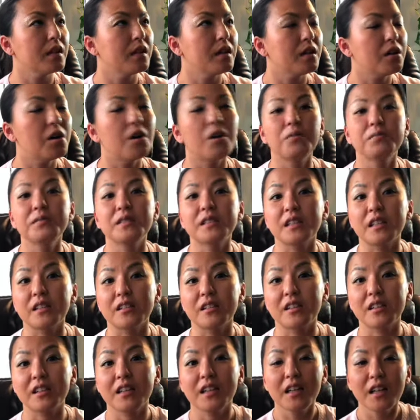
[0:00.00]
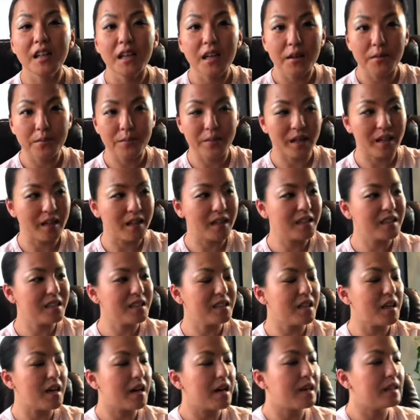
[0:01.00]
home center, but
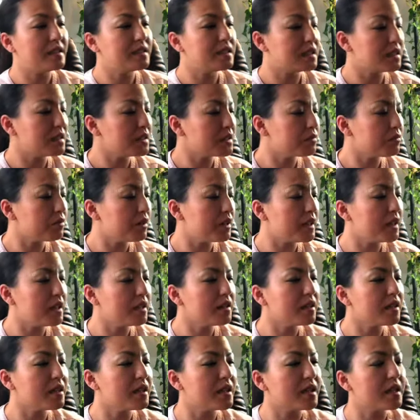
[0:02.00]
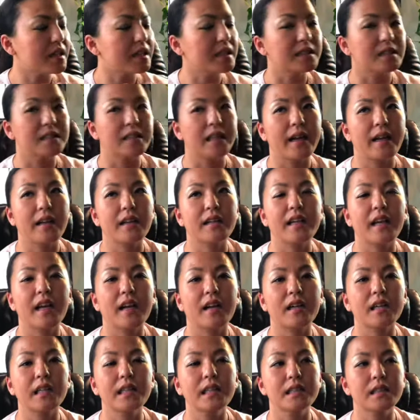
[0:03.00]
I just went in there because they
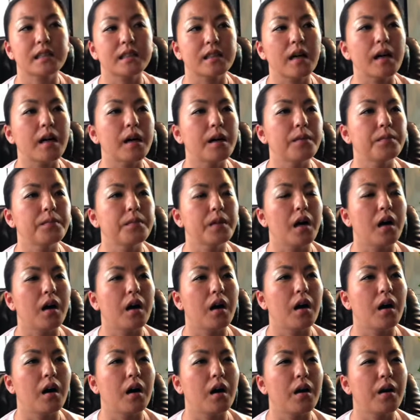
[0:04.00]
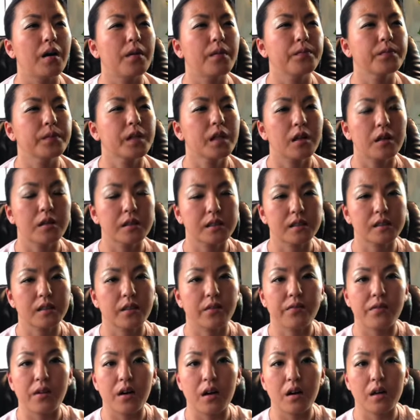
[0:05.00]
carry some Costa
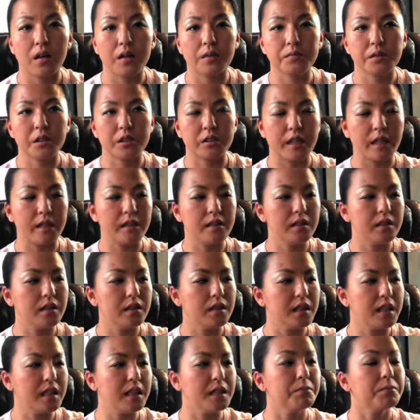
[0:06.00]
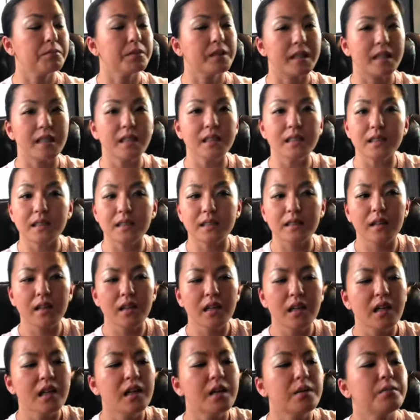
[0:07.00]
Farm trendy plants,
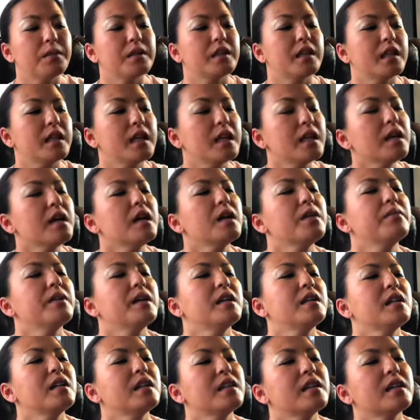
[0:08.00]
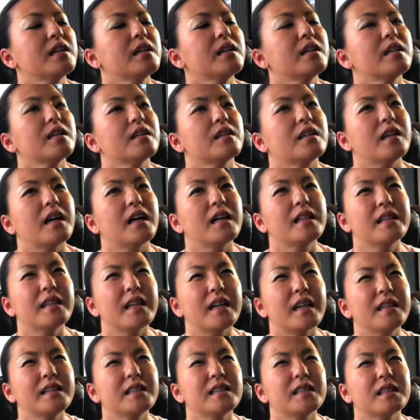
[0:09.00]
but they didn't have anything that
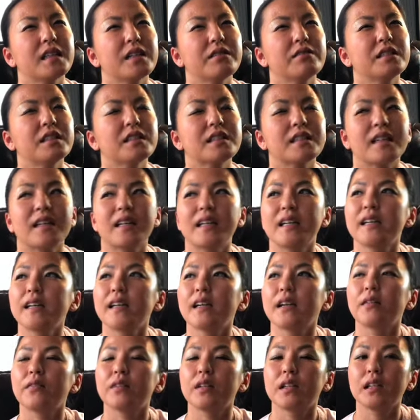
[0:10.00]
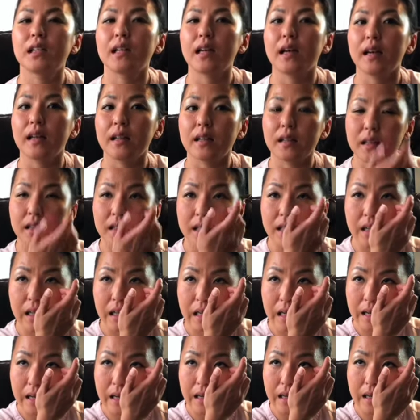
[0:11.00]
nice. It was like, what did I have? They
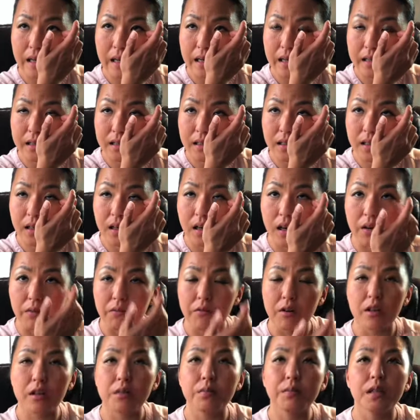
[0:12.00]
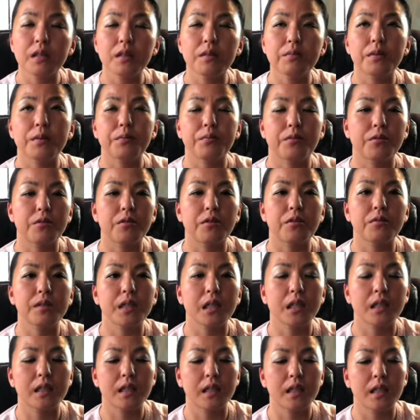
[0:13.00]
had watermelon
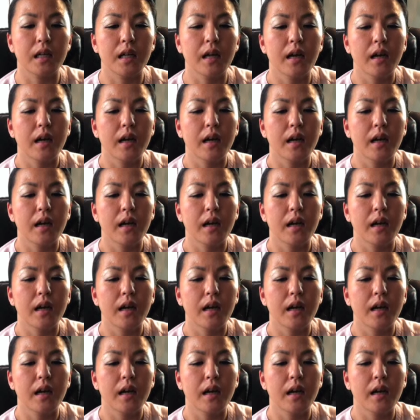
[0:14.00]
peperomia,